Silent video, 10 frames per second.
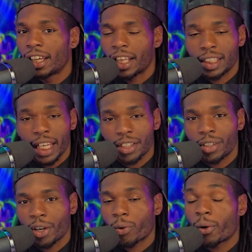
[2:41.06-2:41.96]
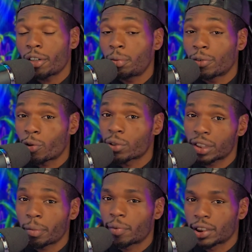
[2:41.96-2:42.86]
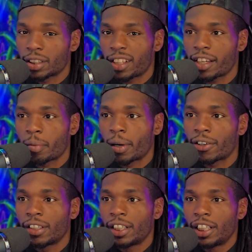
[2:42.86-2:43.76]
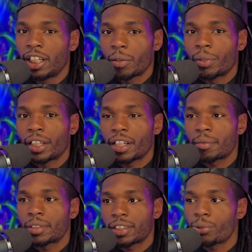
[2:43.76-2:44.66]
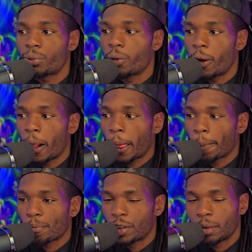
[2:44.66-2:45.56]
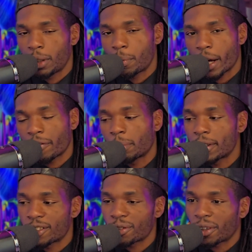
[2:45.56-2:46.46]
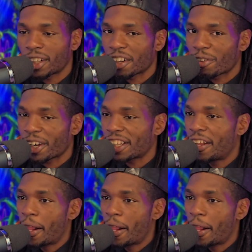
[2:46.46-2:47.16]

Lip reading: It's actually incredible for some of us to think about when it comes to, did people have a business online, right?